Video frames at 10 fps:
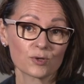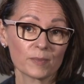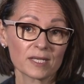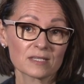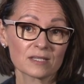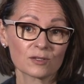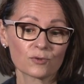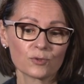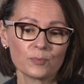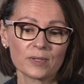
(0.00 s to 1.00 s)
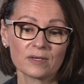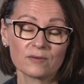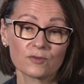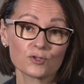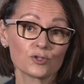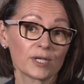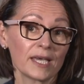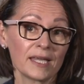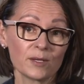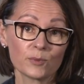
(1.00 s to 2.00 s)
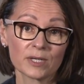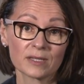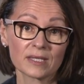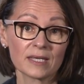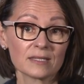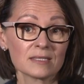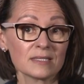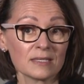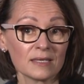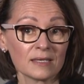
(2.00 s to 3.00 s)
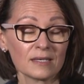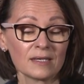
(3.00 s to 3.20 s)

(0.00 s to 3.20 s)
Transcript: medicine group, virtually anyone can see